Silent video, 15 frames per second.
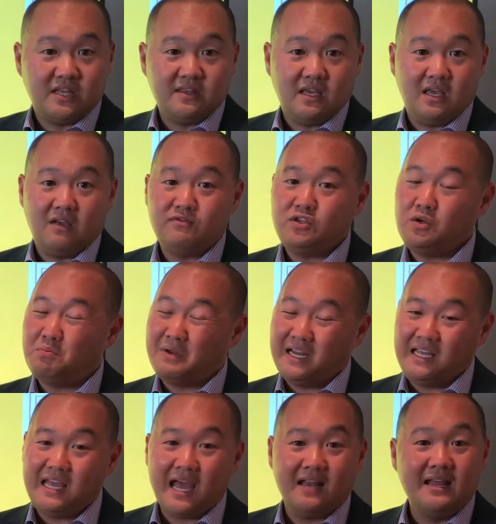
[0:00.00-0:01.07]
that they give to you. But
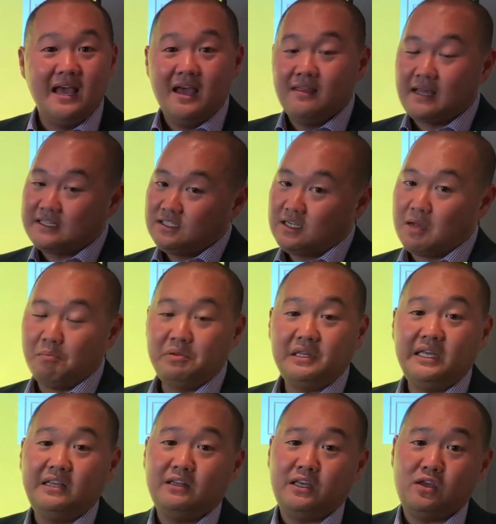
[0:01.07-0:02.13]
again, that's
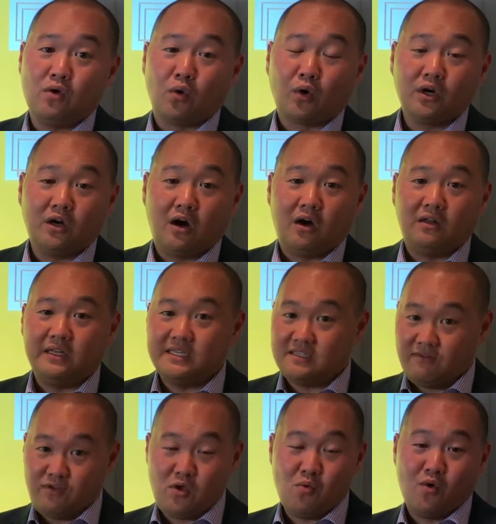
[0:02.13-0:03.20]
completely your call
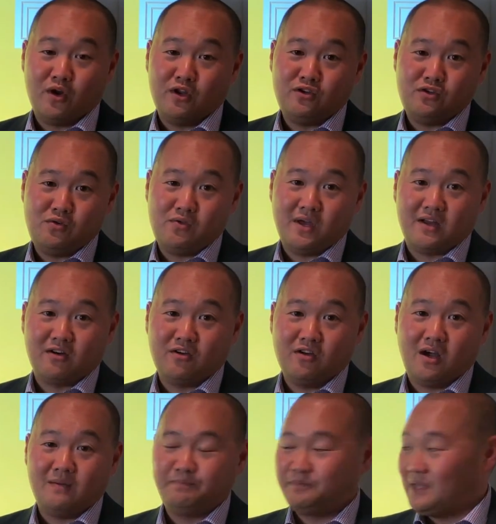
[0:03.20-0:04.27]
as if you want to do that or
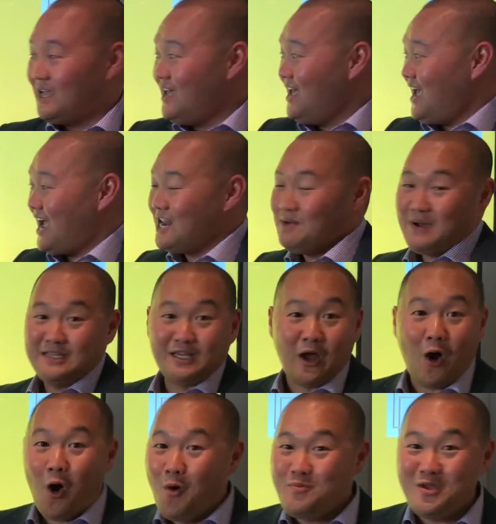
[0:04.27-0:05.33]
not. Anyways, I
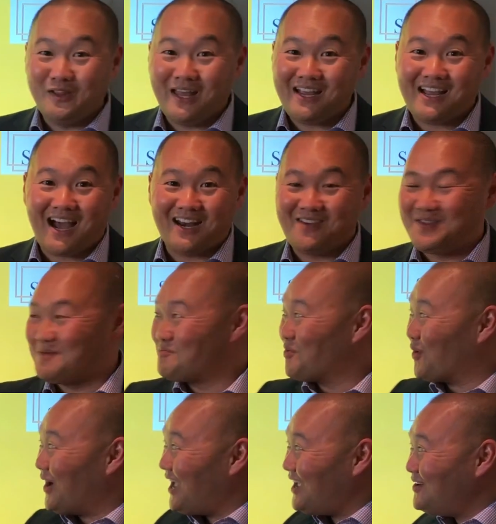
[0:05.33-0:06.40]
hope you like kind of the
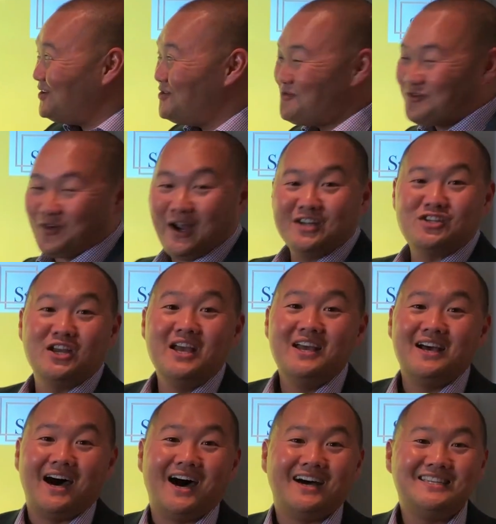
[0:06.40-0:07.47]
brand new, fresh
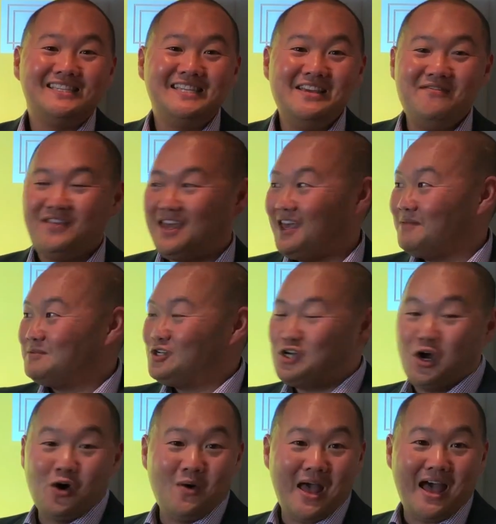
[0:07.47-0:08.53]
Steve Kinn
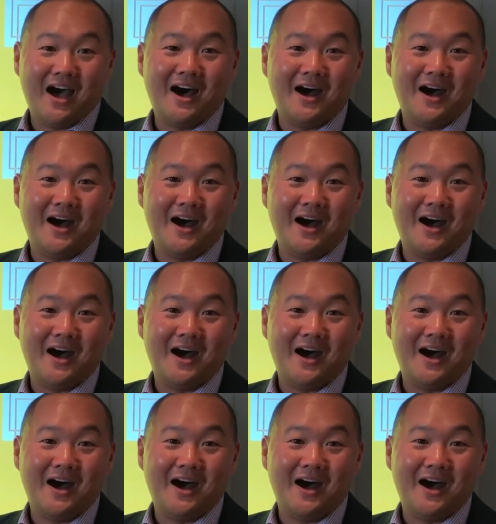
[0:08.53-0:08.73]
Show